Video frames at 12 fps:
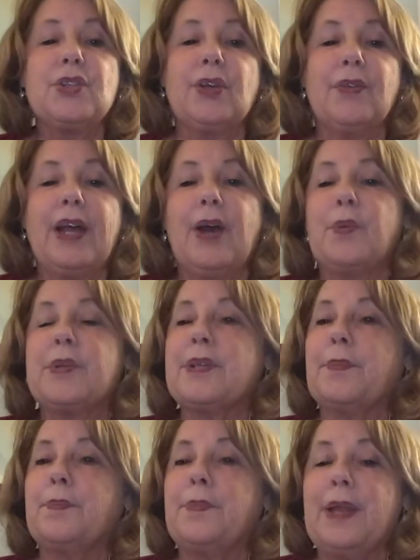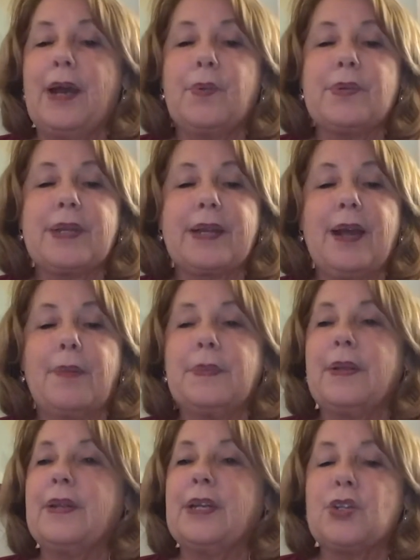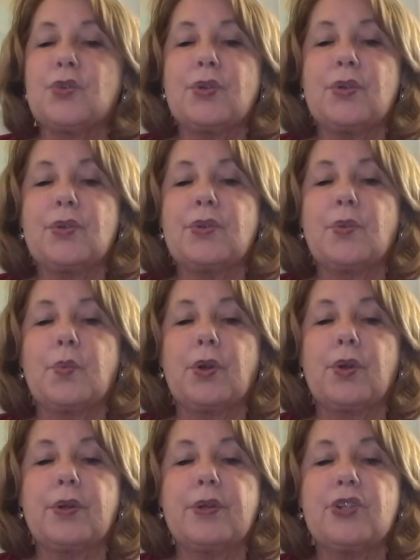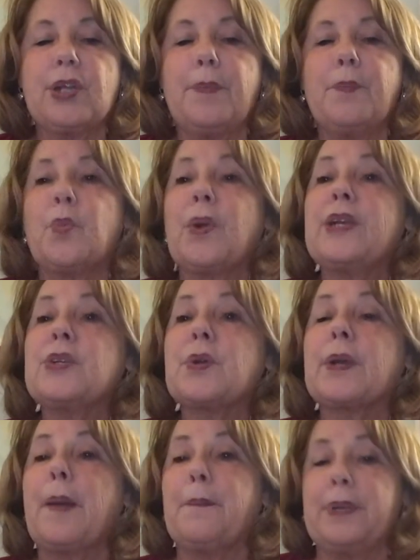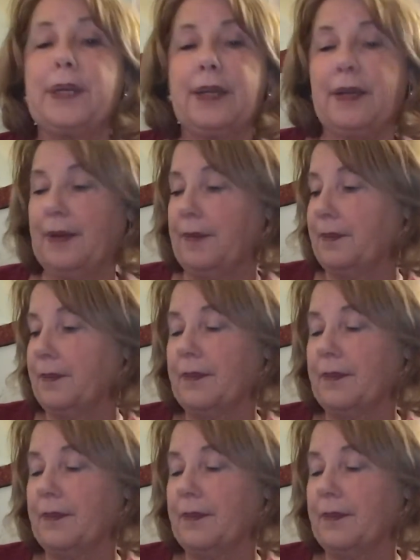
So that was the company that introduced the word, Gem Razor Company.